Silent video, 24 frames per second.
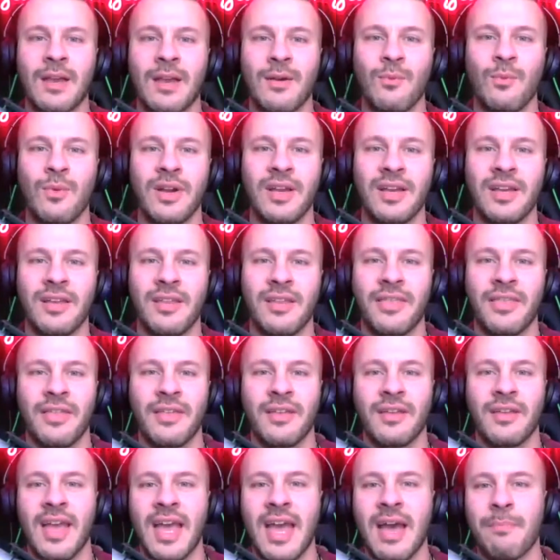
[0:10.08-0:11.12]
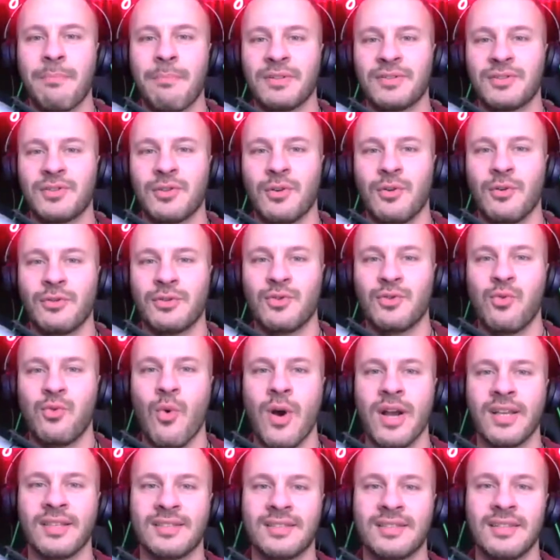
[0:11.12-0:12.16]
with episode
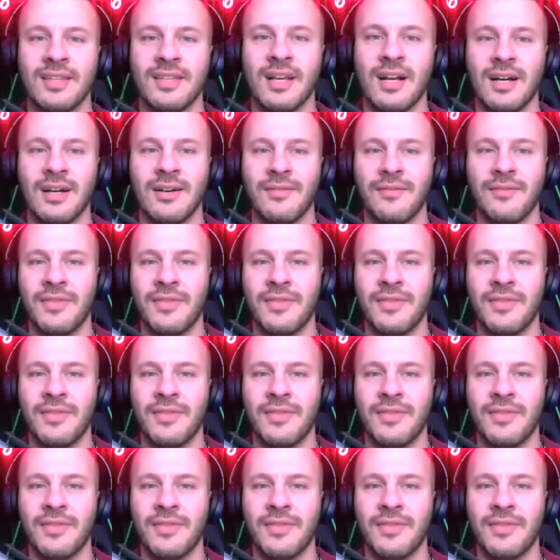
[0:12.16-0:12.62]
20 of